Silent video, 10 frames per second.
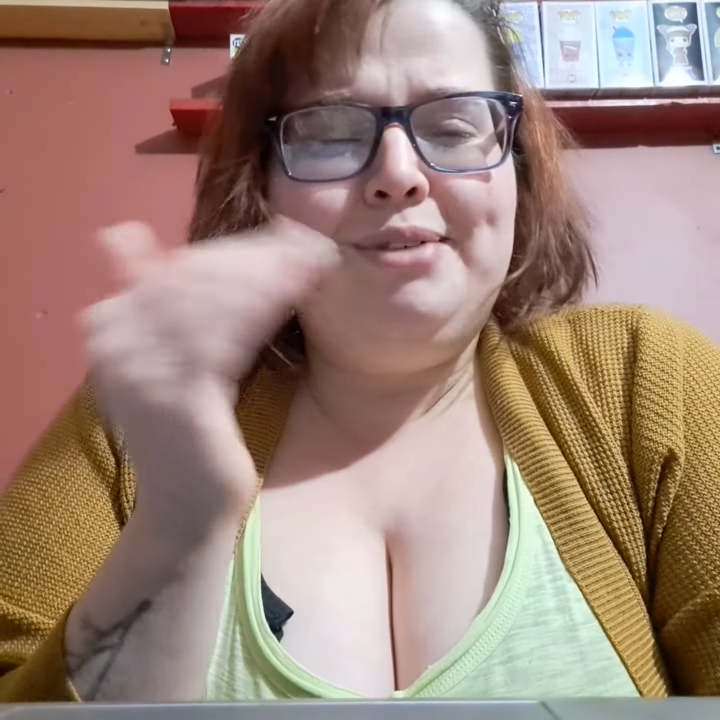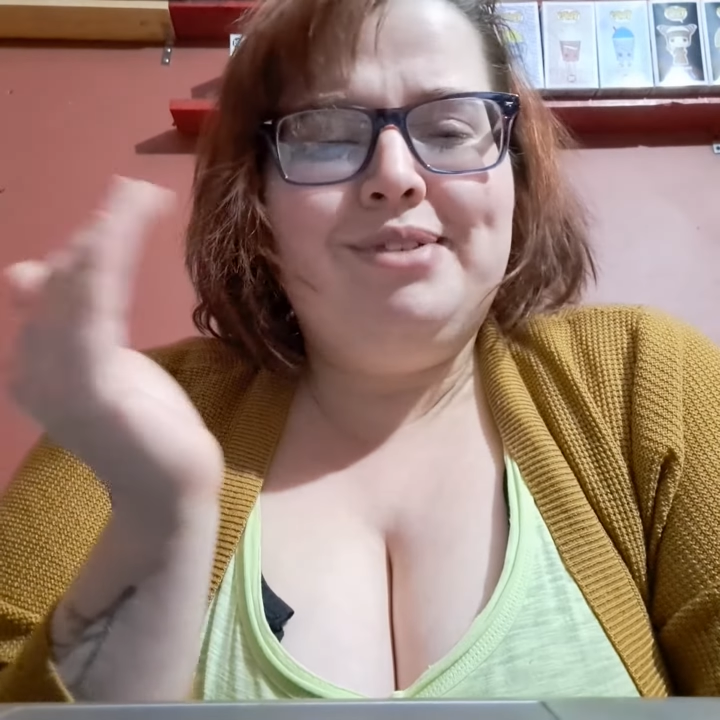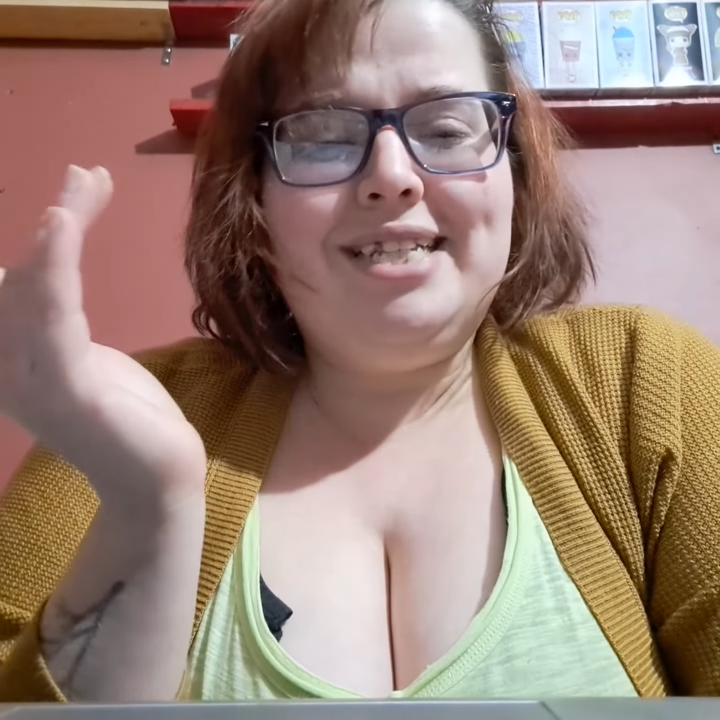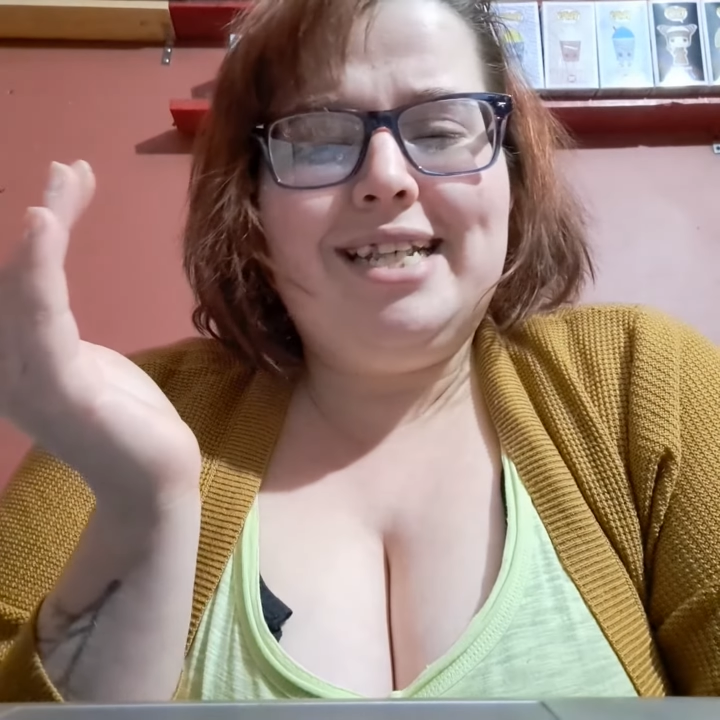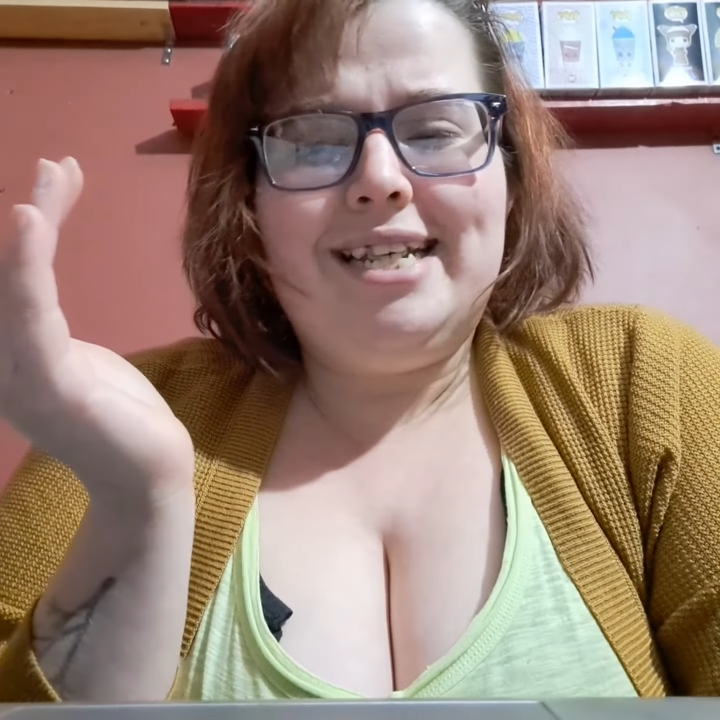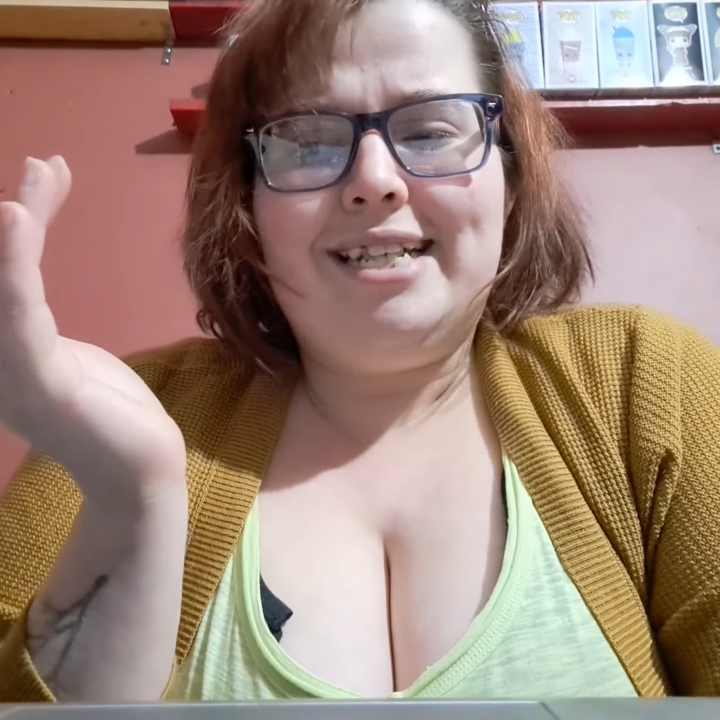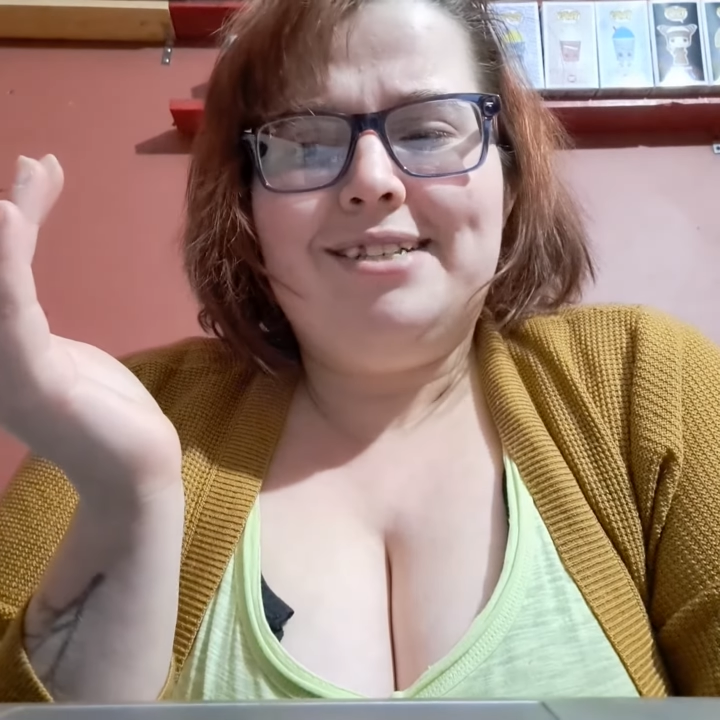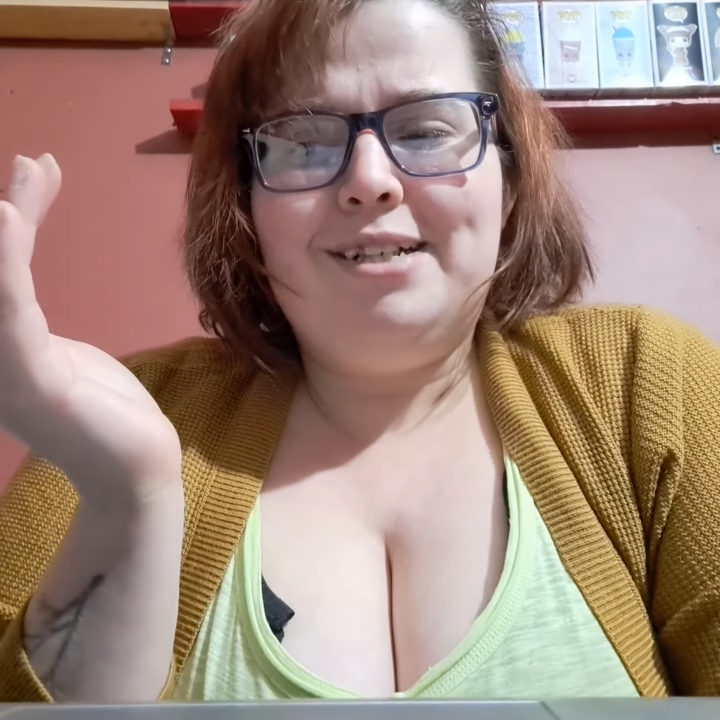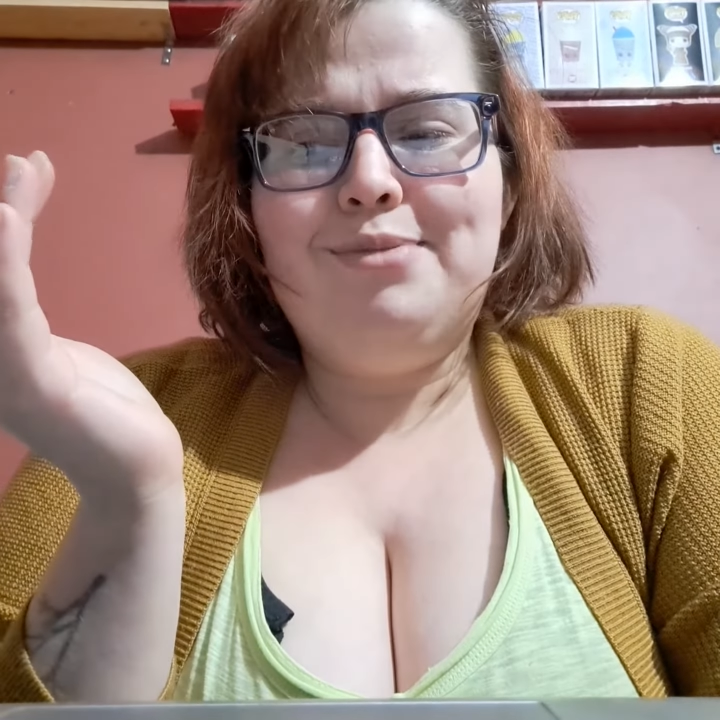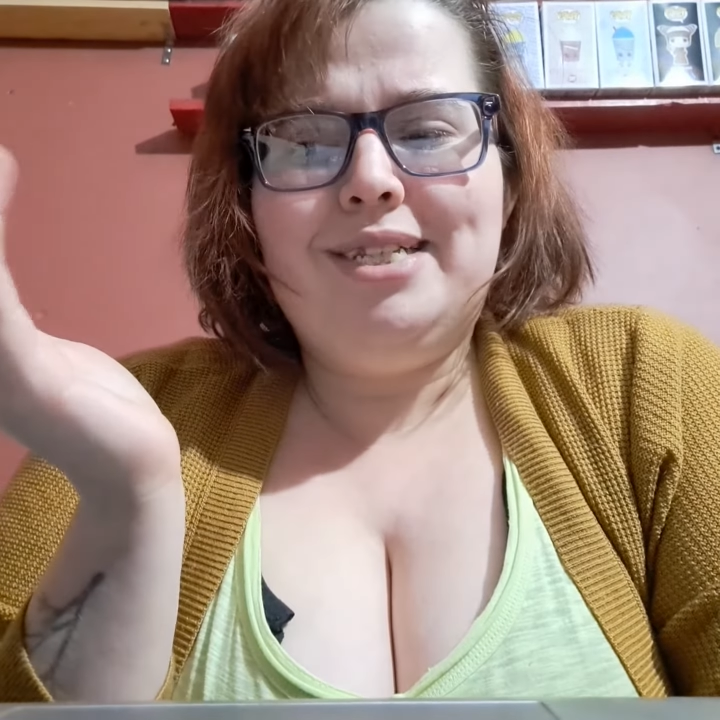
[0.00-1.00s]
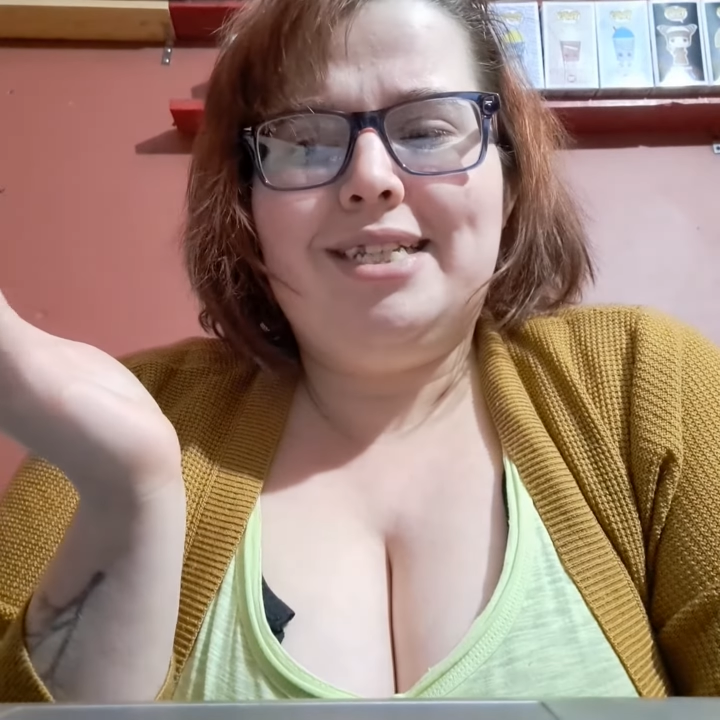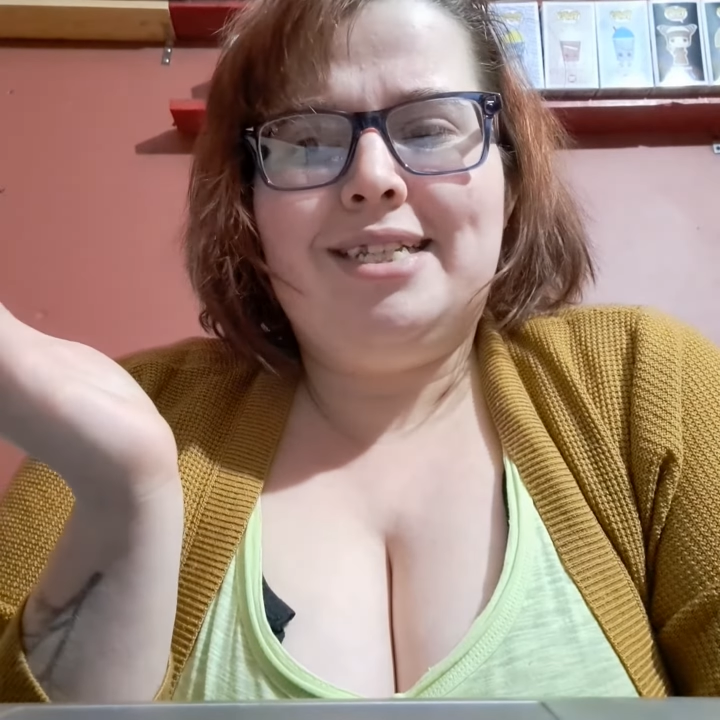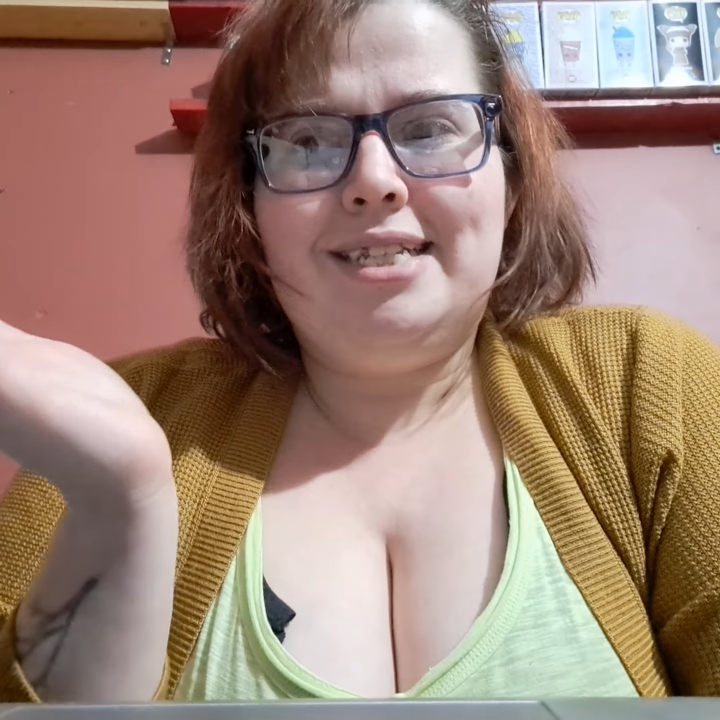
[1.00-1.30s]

It was like, it was a